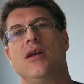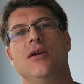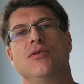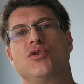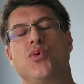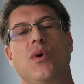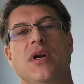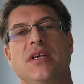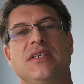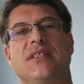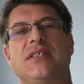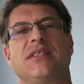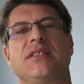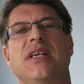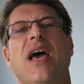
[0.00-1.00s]
You know, twenty
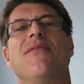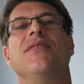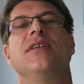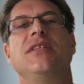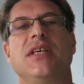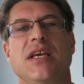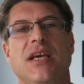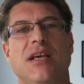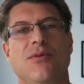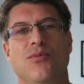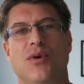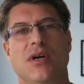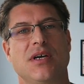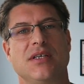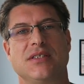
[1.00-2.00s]
seventeen
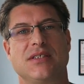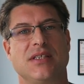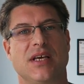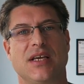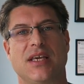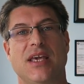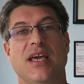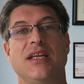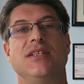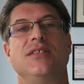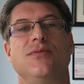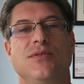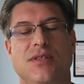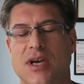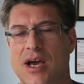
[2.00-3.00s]
was the
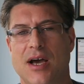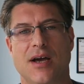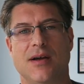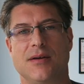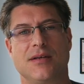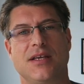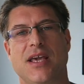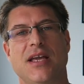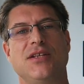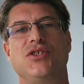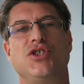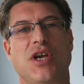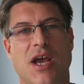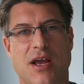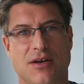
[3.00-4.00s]
kid uh, kids
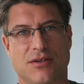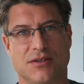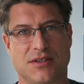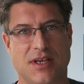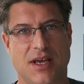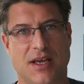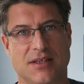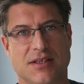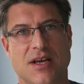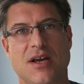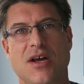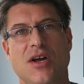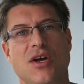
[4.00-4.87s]
channels days.